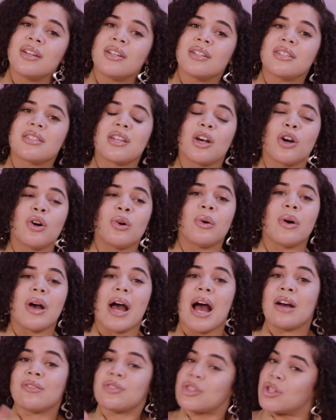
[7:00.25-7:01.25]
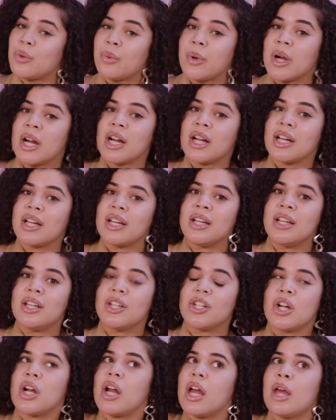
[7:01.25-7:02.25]
So after work,
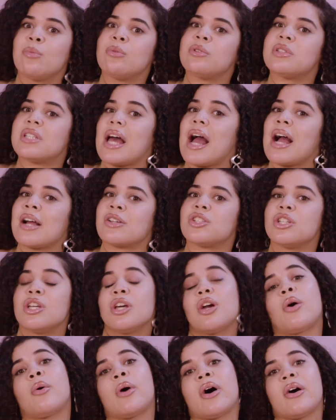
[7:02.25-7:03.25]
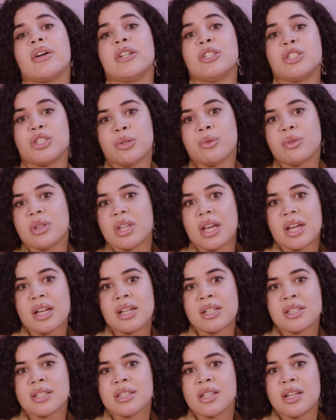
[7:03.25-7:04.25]
you're able to actually go out and do
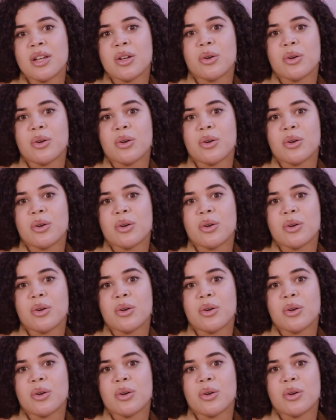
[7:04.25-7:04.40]
things